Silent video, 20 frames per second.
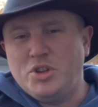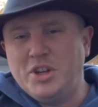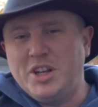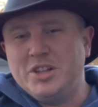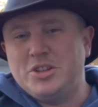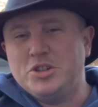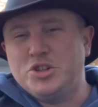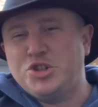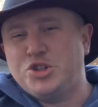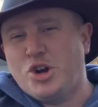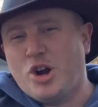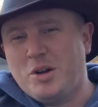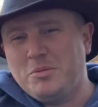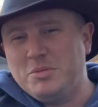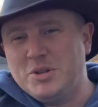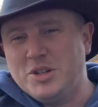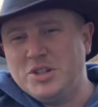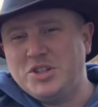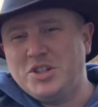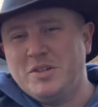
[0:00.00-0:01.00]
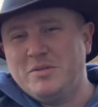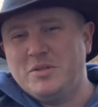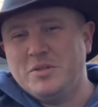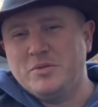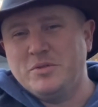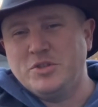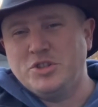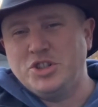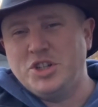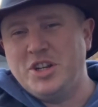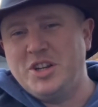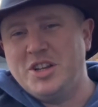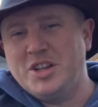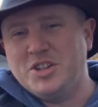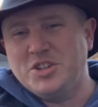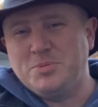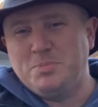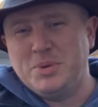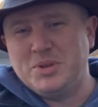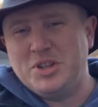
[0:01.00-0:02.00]
sharpness of the
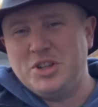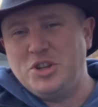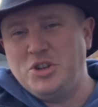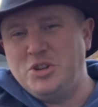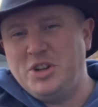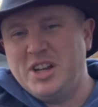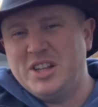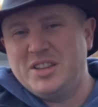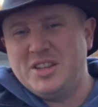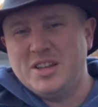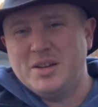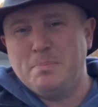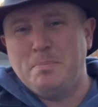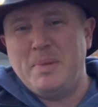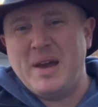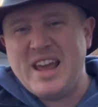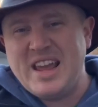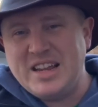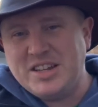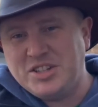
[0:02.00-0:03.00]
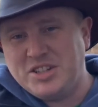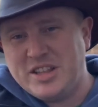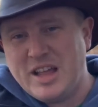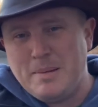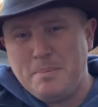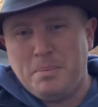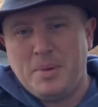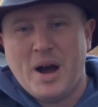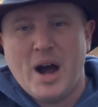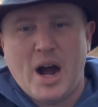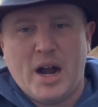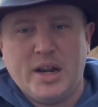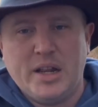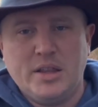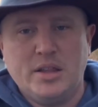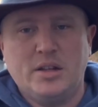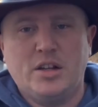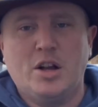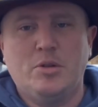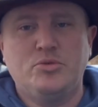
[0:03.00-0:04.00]
Virginias, but then you get the base, that body
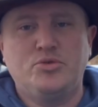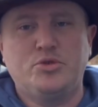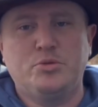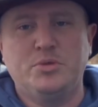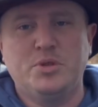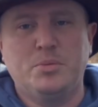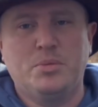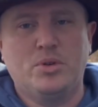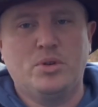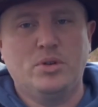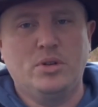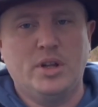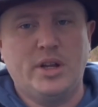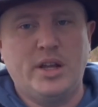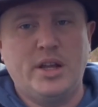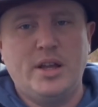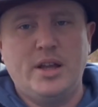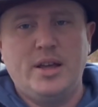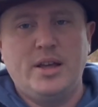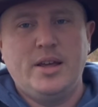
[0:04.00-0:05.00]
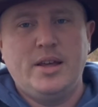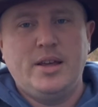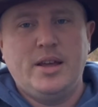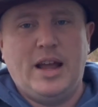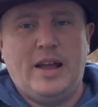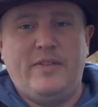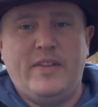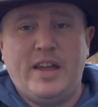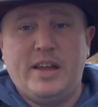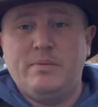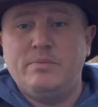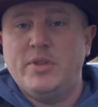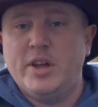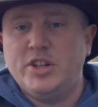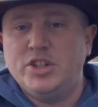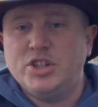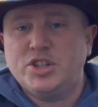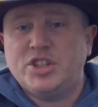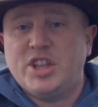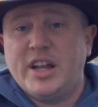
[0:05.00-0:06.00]
that comes from the burley, and
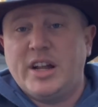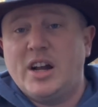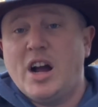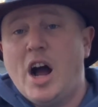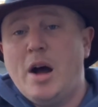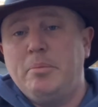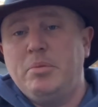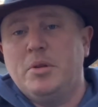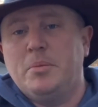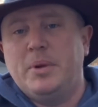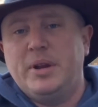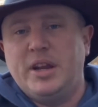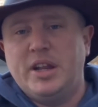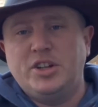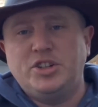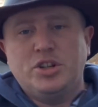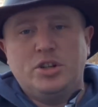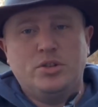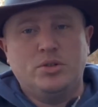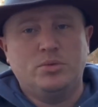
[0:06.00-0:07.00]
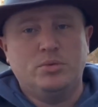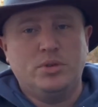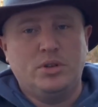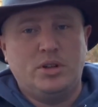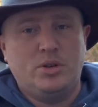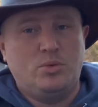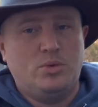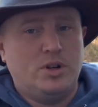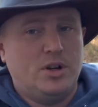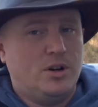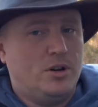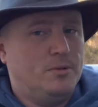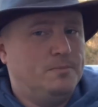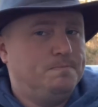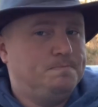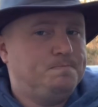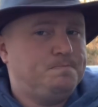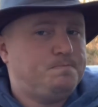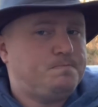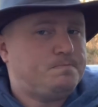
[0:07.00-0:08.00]
they complement each other really well.
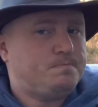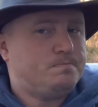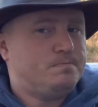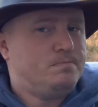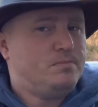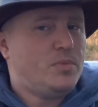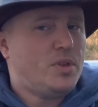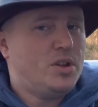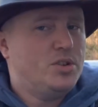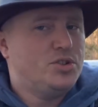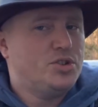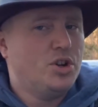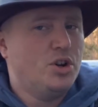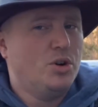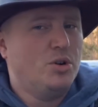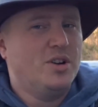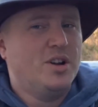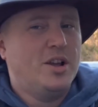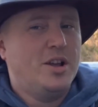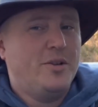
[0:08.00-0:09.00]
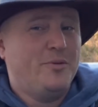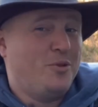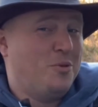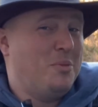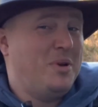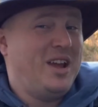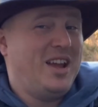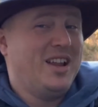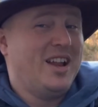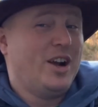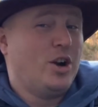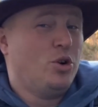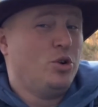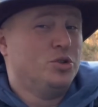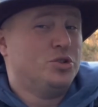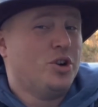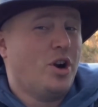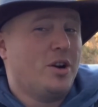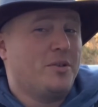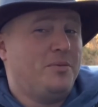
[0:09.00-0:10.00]
So for me, like Old
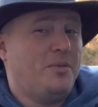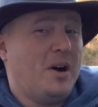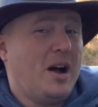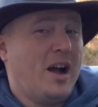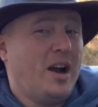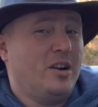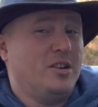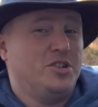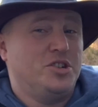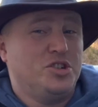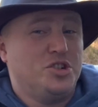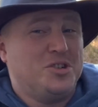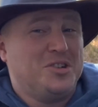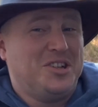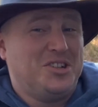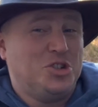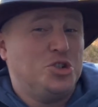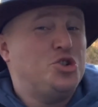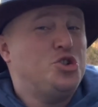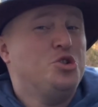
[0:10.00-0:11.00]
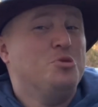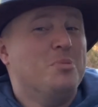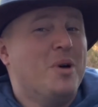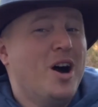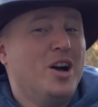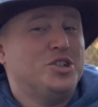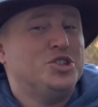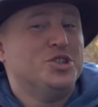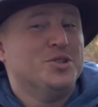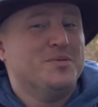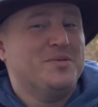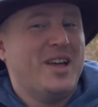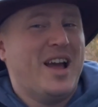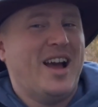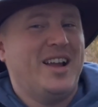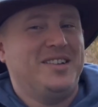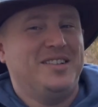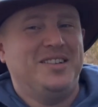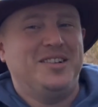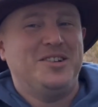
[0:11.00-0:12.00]
Dark Fire, it's too much of
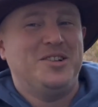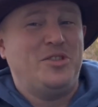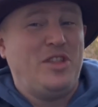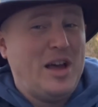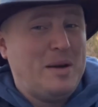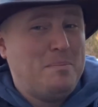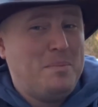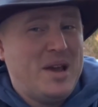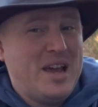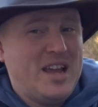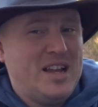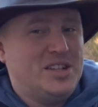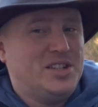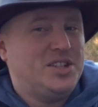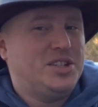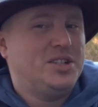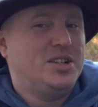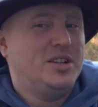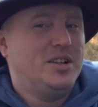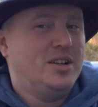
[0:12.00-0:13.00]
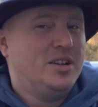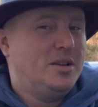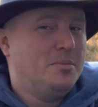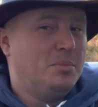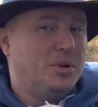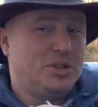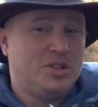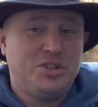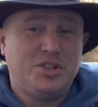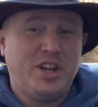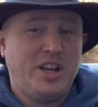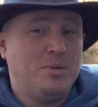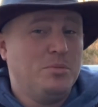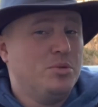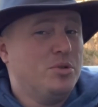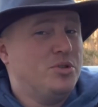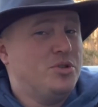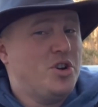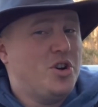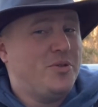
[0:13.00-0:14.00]
that base. But the St.
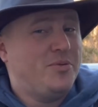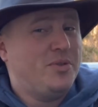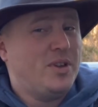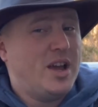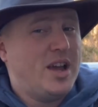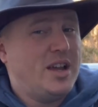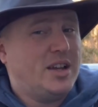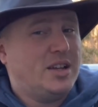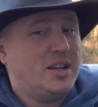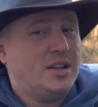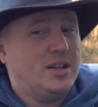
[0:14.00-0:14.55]
Bruno Flake,